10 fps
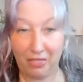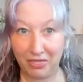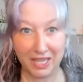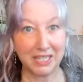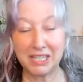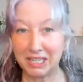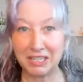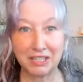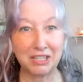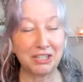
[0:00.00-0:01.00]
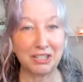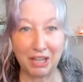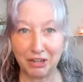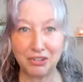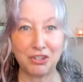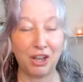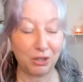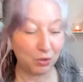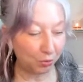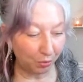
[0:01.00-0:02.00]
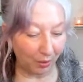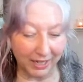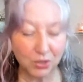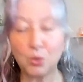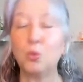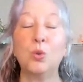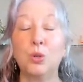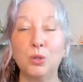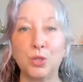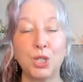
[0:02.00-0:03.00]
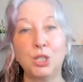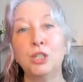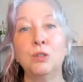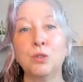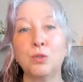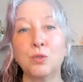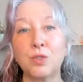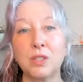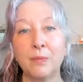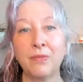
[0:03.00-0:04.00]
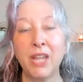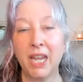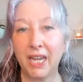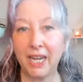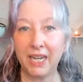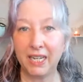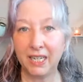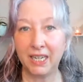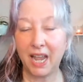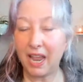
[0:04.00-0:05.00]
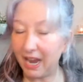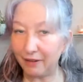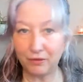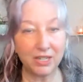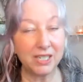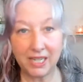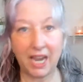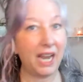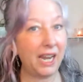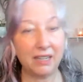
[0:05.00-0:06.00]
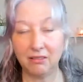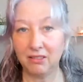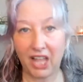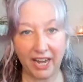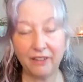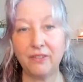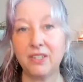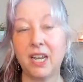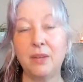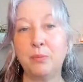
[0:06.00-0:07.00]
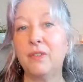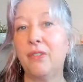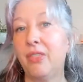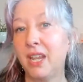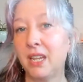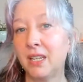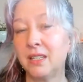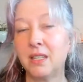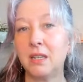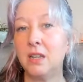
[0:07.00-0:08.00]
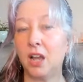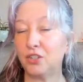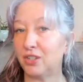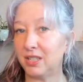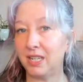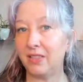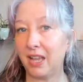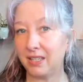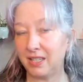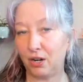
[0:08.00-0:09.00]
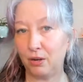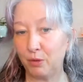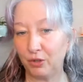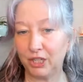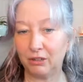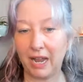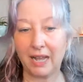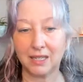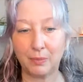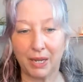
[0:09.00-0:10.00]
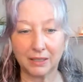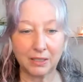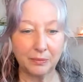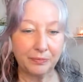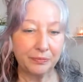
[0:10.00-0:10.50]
this is such a great tool to use in everyday life type of things, not just in that ceremonial aspect.